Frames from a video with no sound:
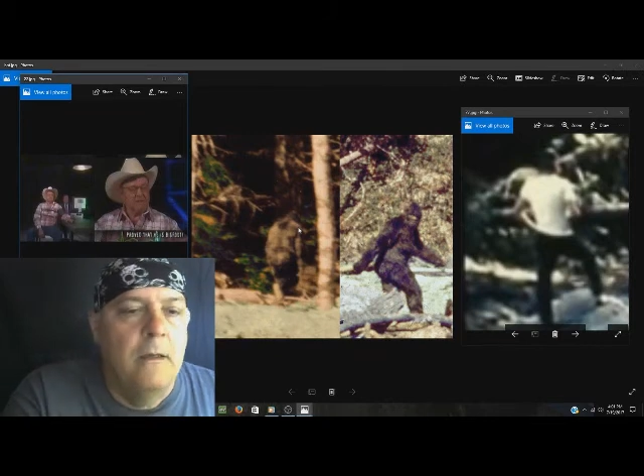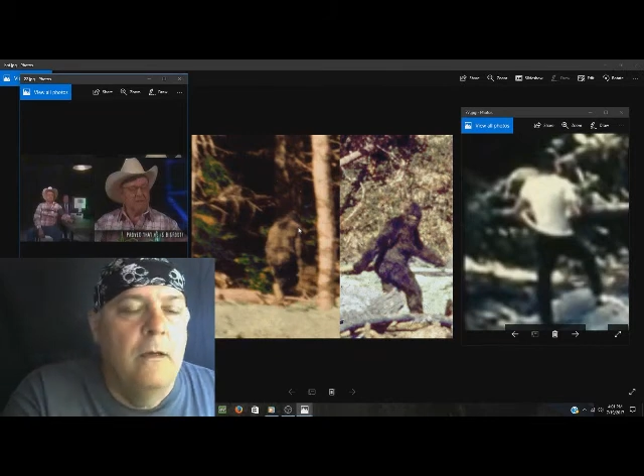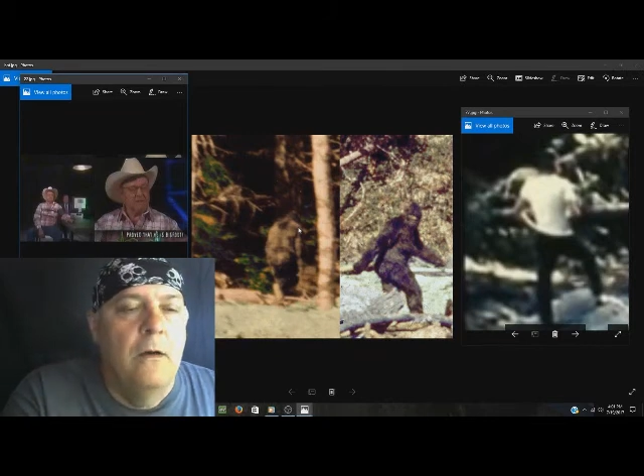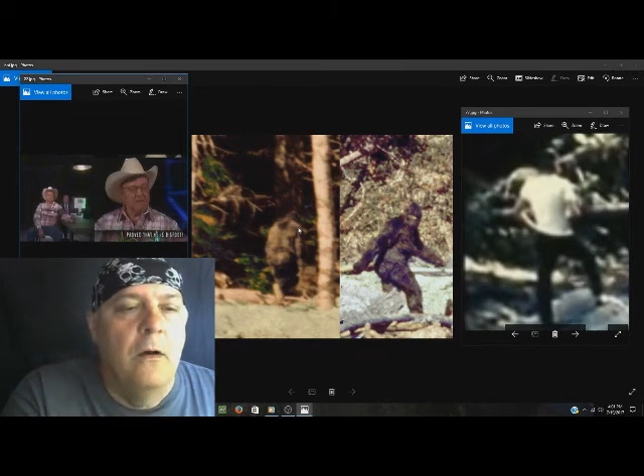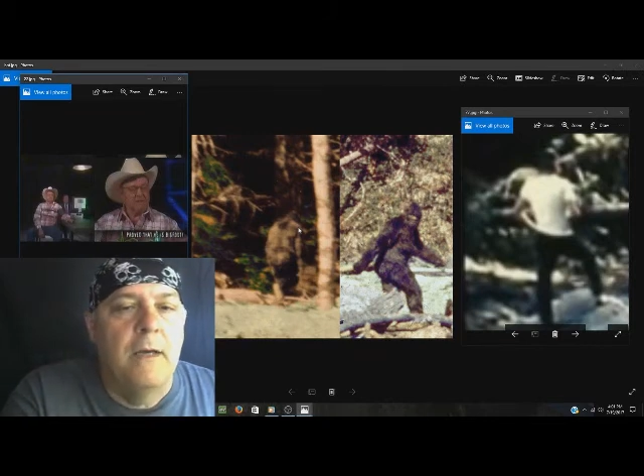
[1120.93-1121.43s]

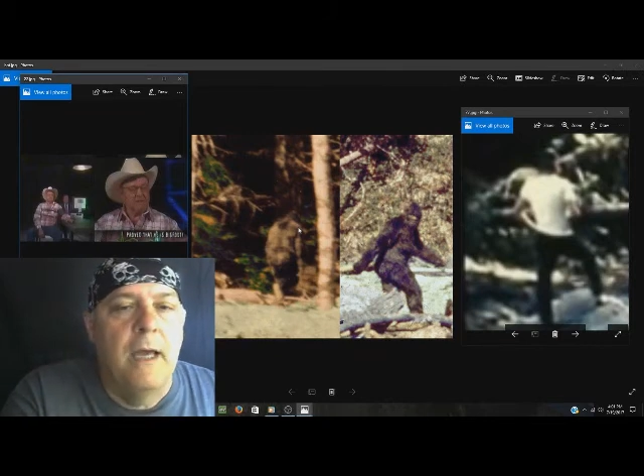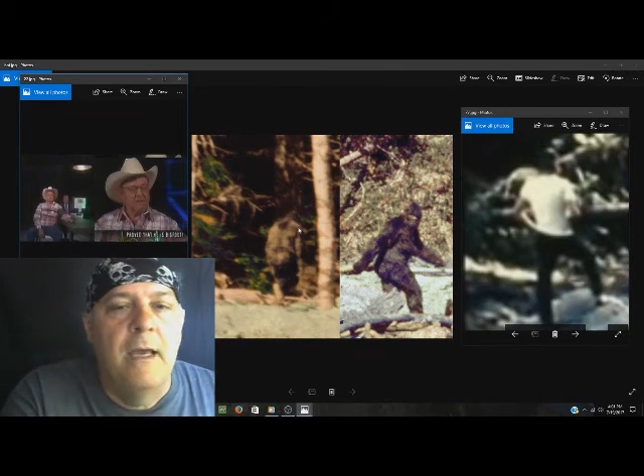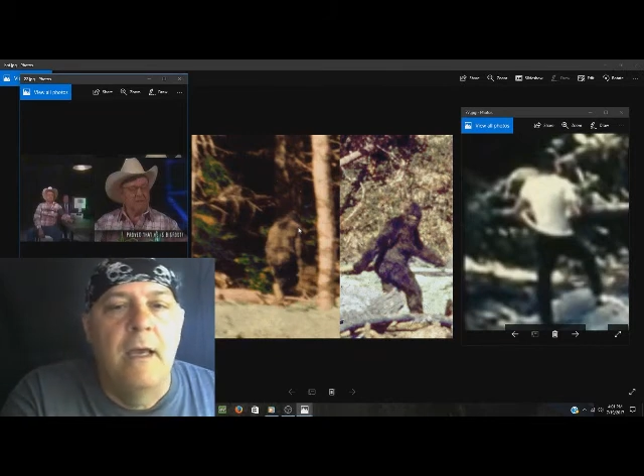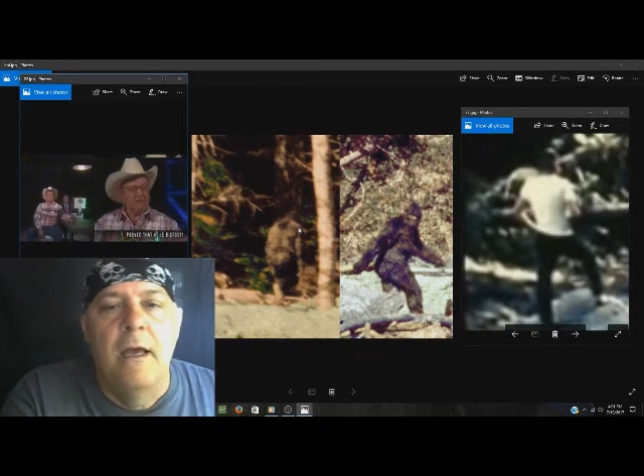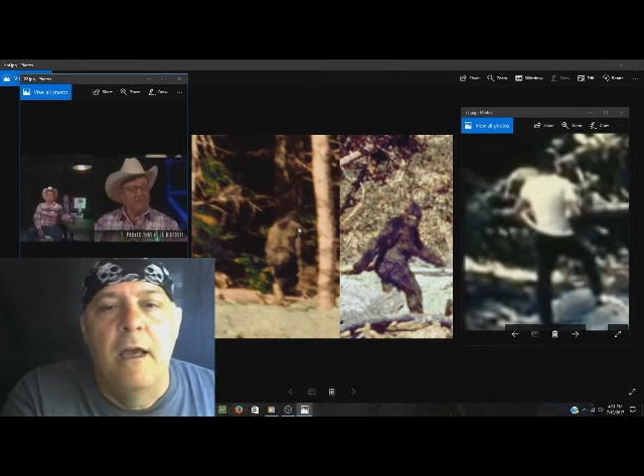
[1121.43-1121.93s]
Okay,
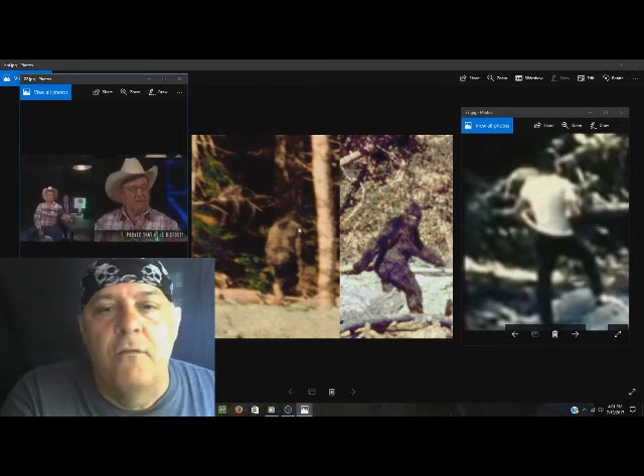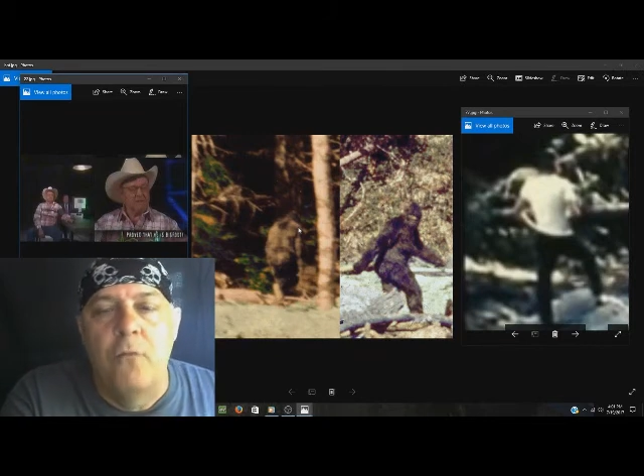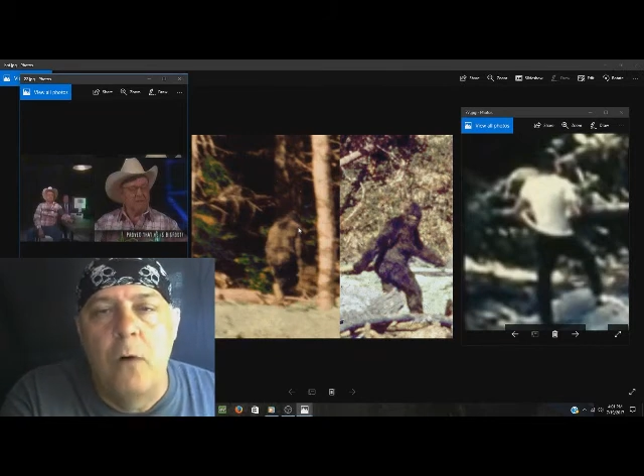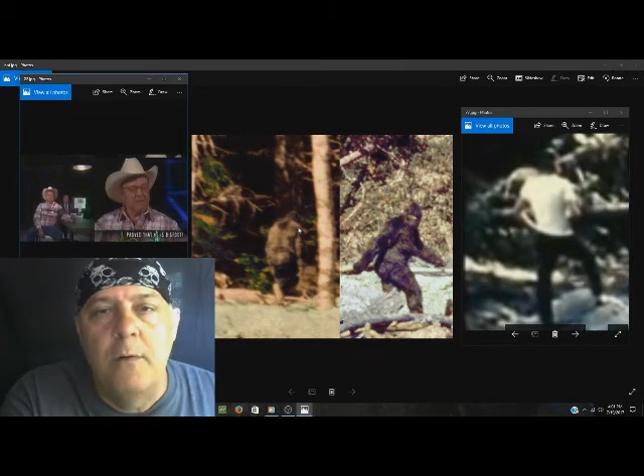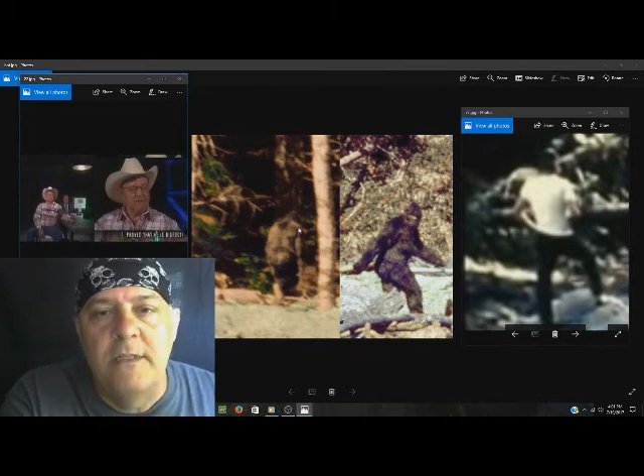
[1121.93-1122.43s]
if
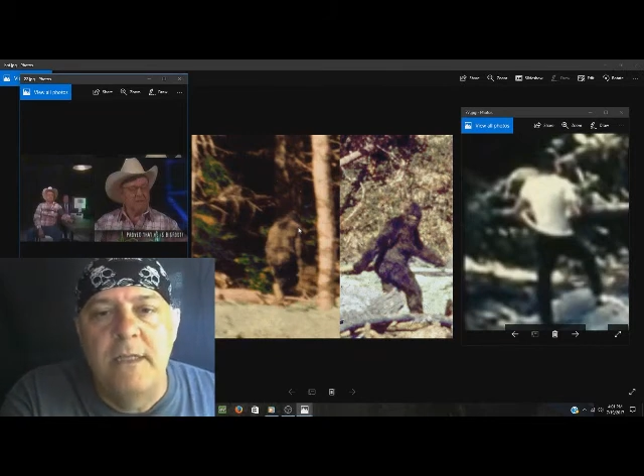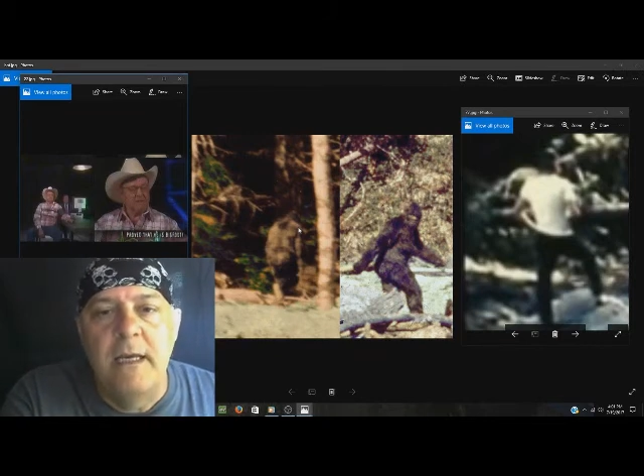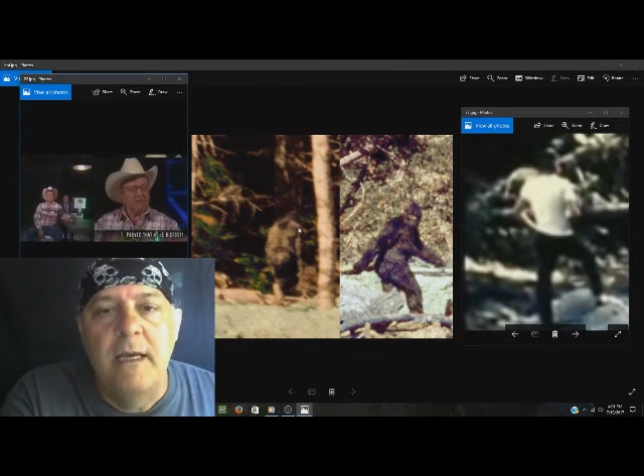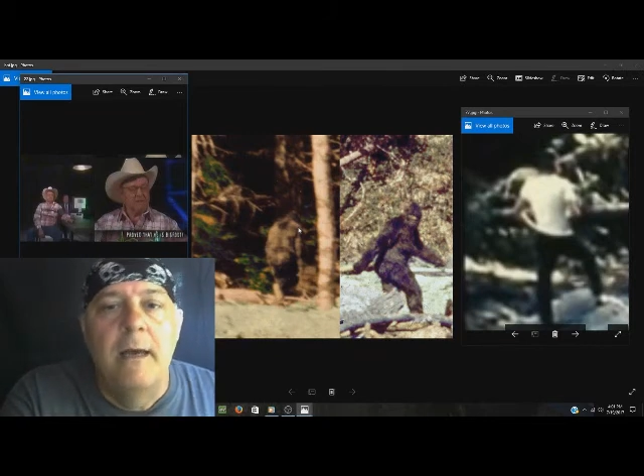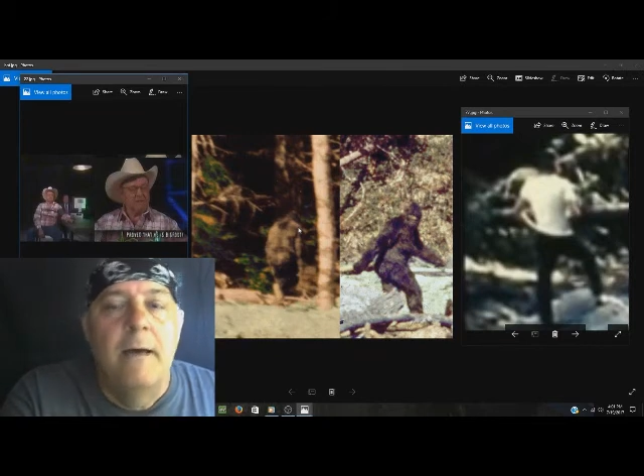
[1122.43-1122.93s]
what we
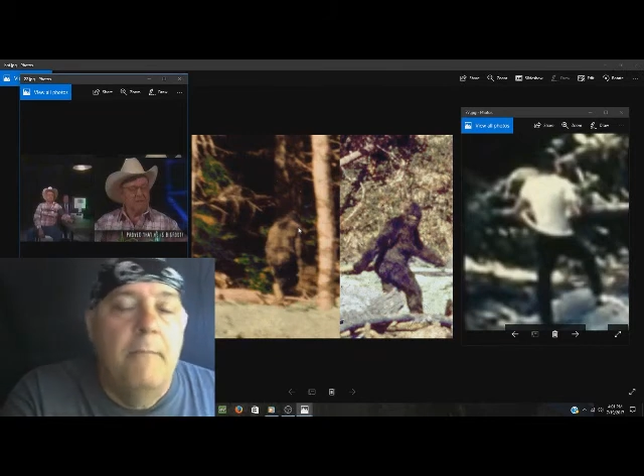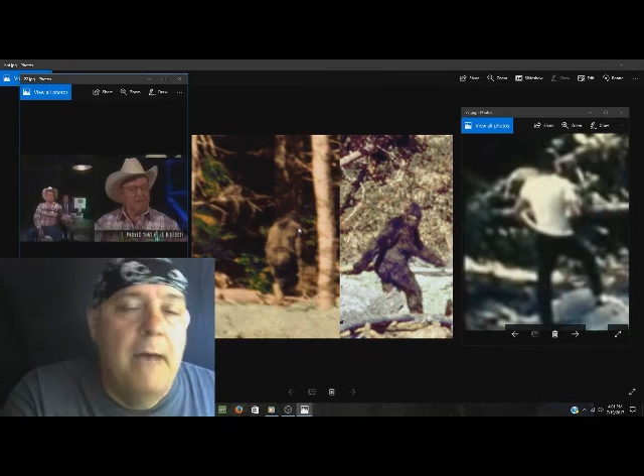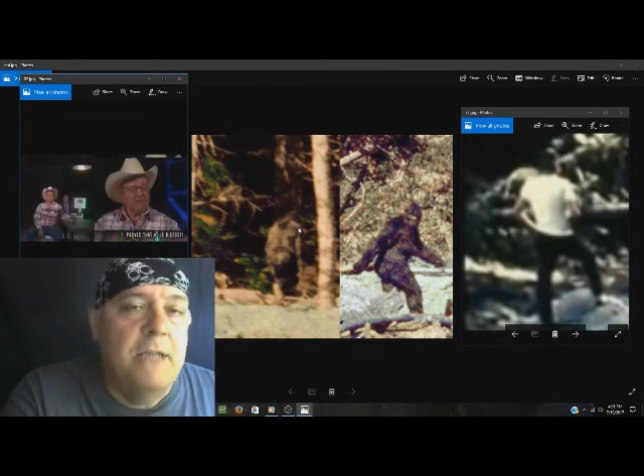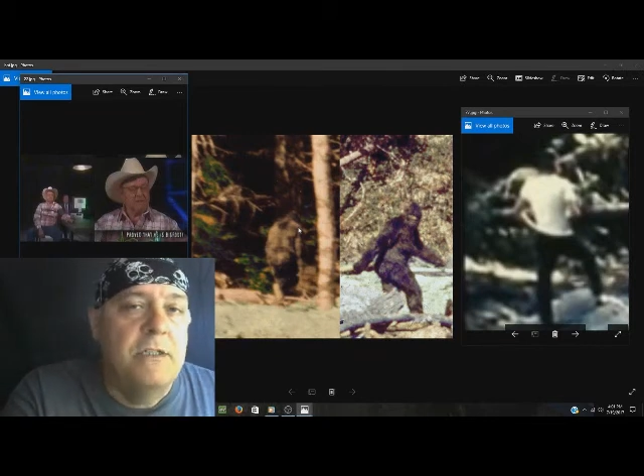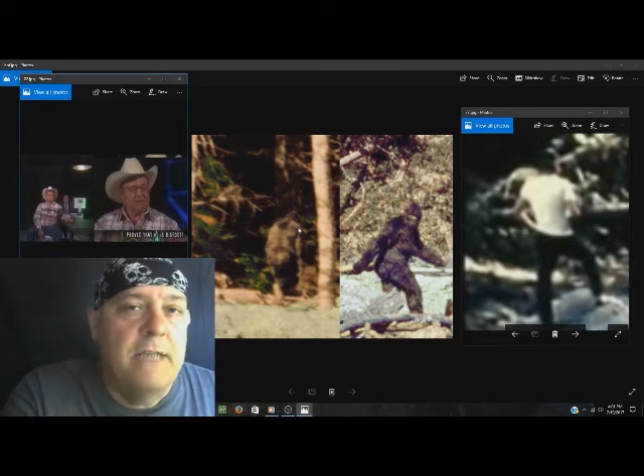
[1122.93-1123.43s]
see
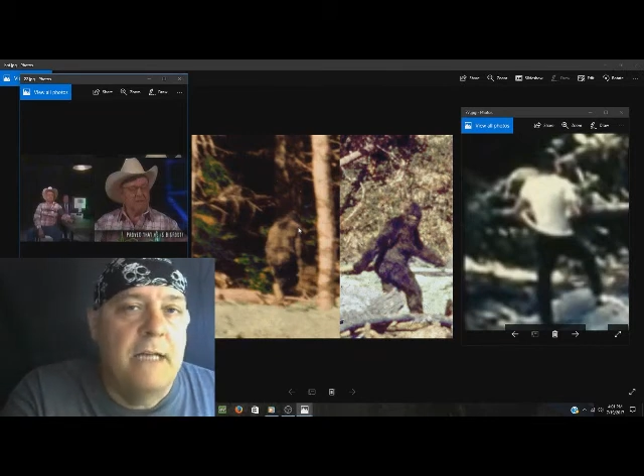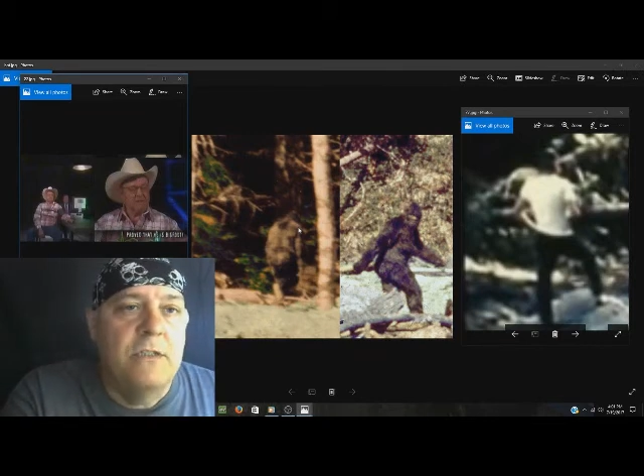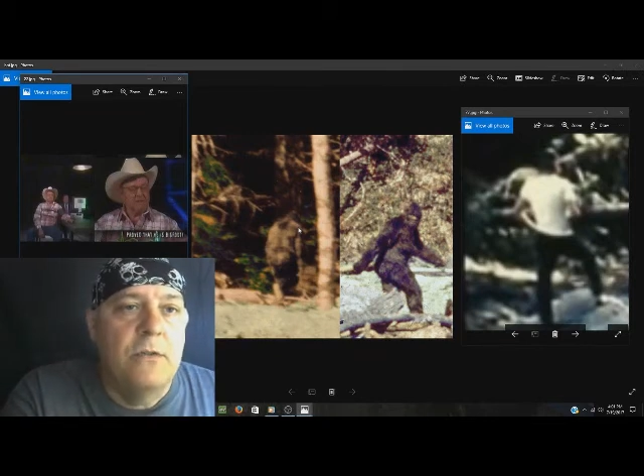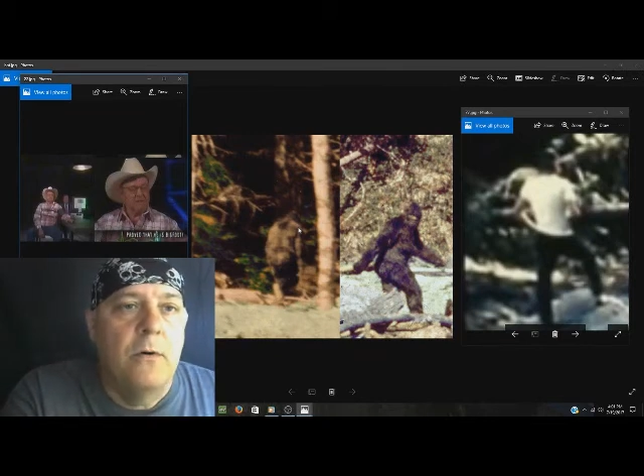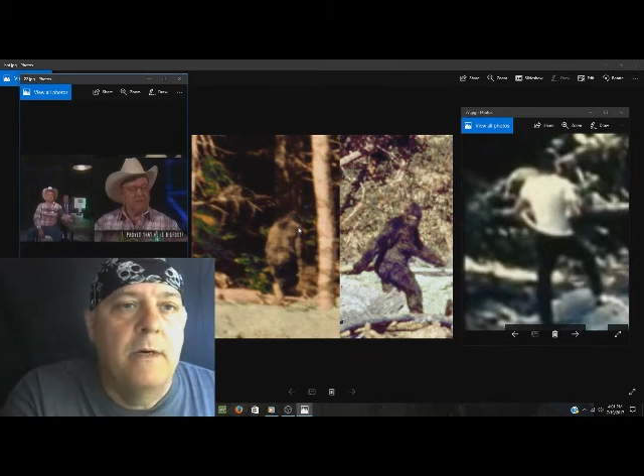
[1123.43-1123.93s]
matches that
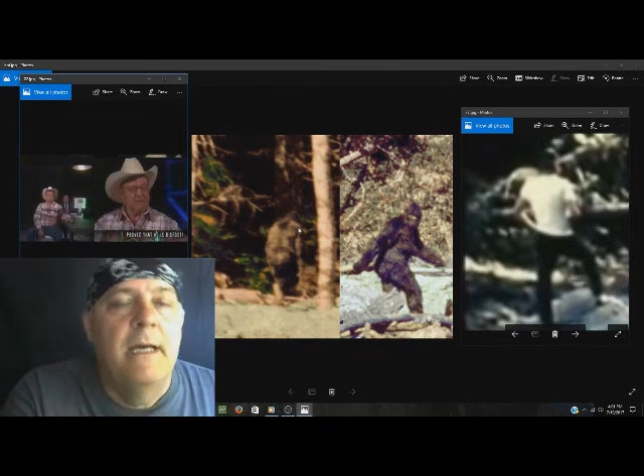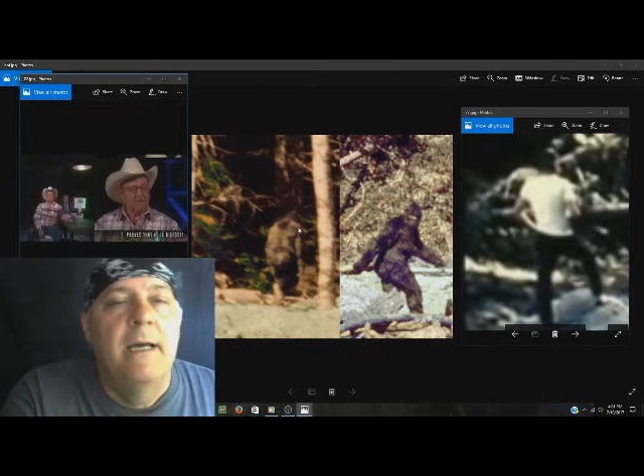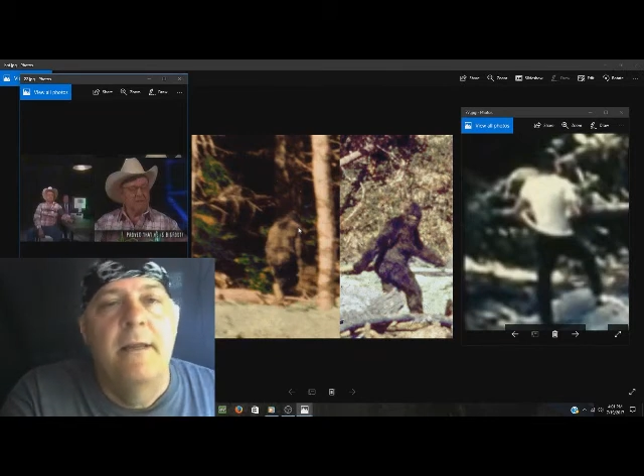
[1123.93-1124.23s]
story,